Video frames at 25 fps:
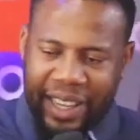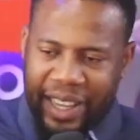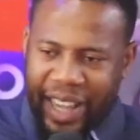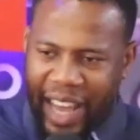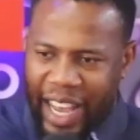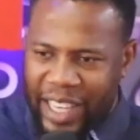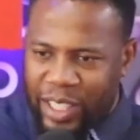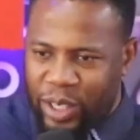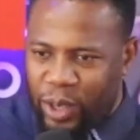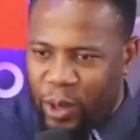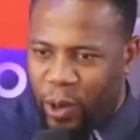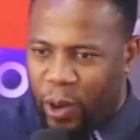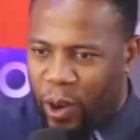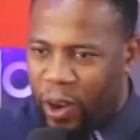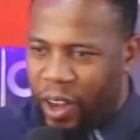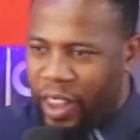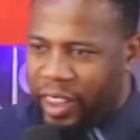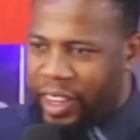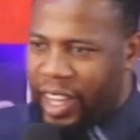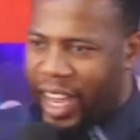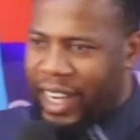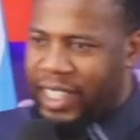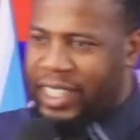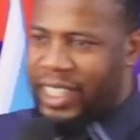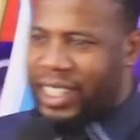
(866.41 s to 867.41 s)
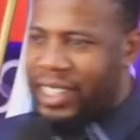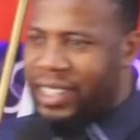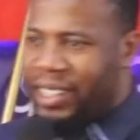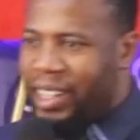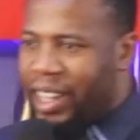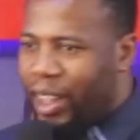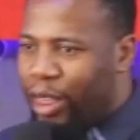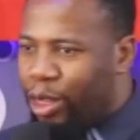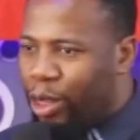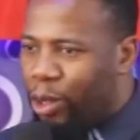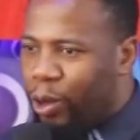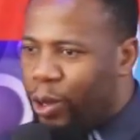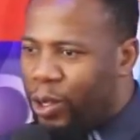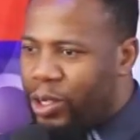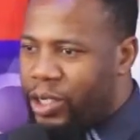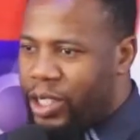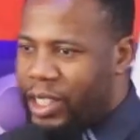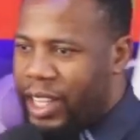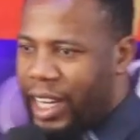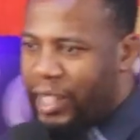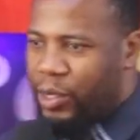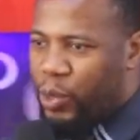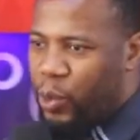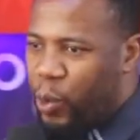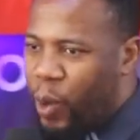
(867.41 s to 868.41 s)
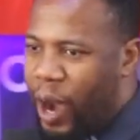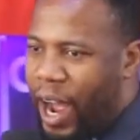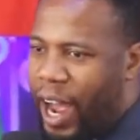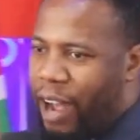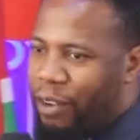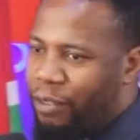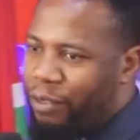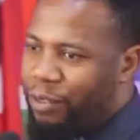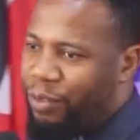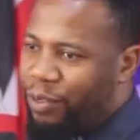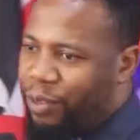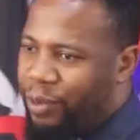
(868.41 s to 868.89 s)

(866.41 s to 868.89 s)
does all that, it's the thoughts that you have